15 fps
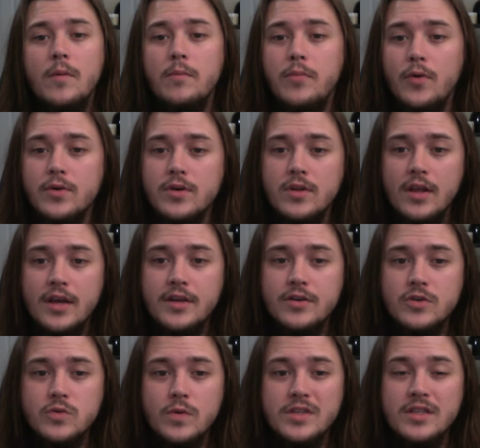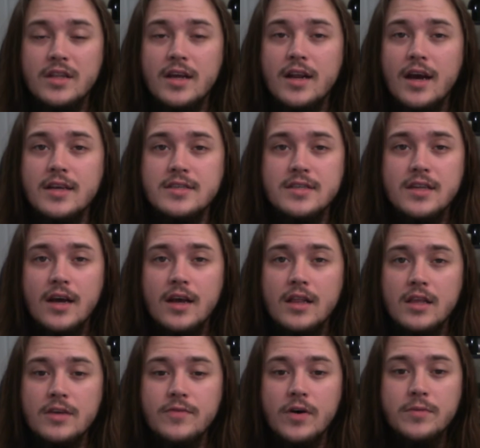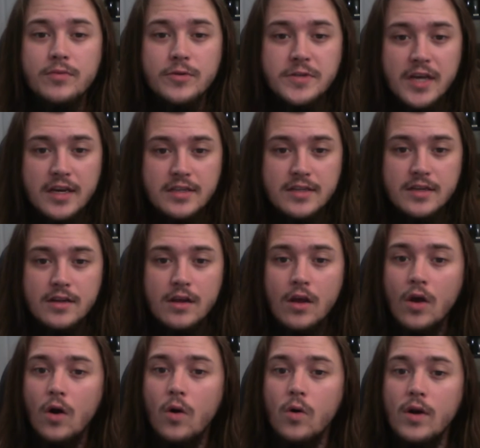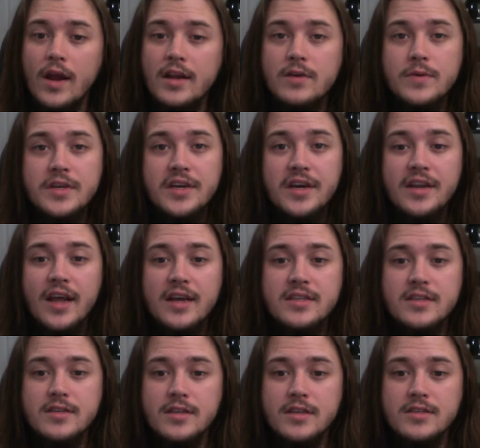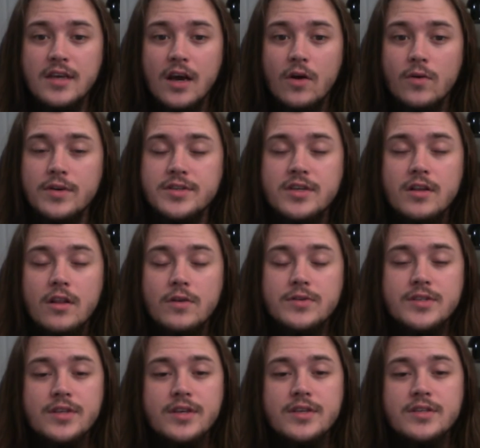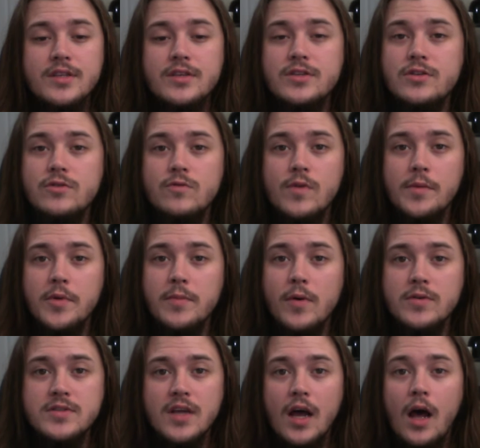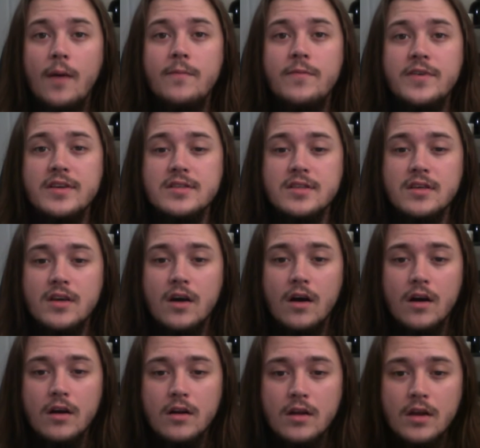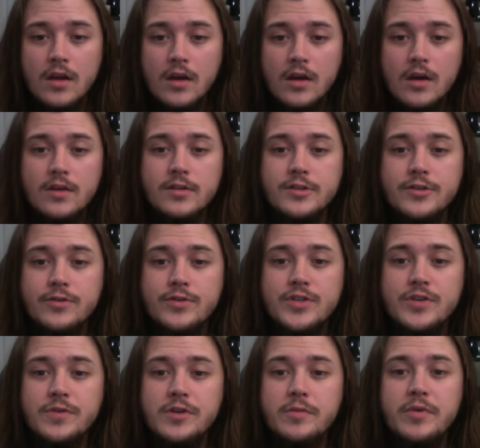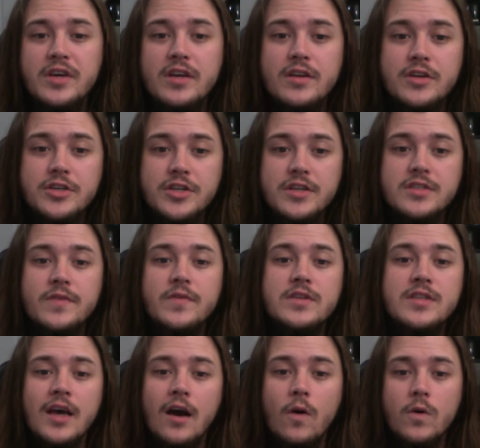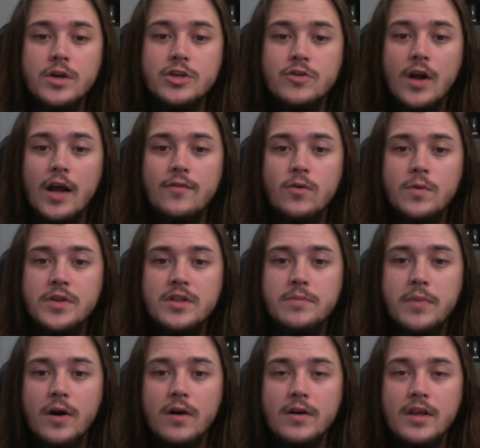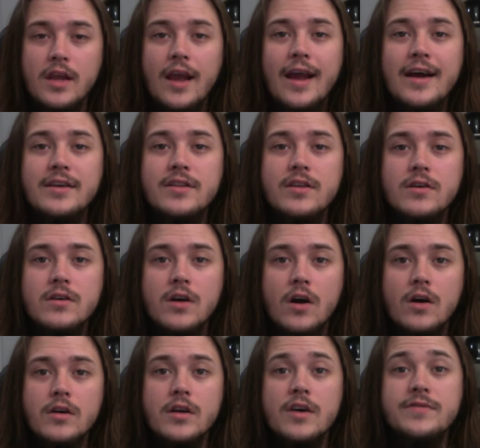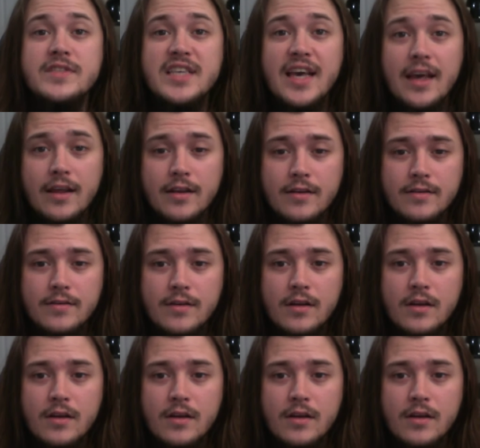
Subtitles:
Borderlanders wouldn't let Aes Sedai leave unprotected, or anyone connected to the tower as closely as these two women most obviously are. The two soon-to-be initiates of the tower travel with the party and their guard of 10.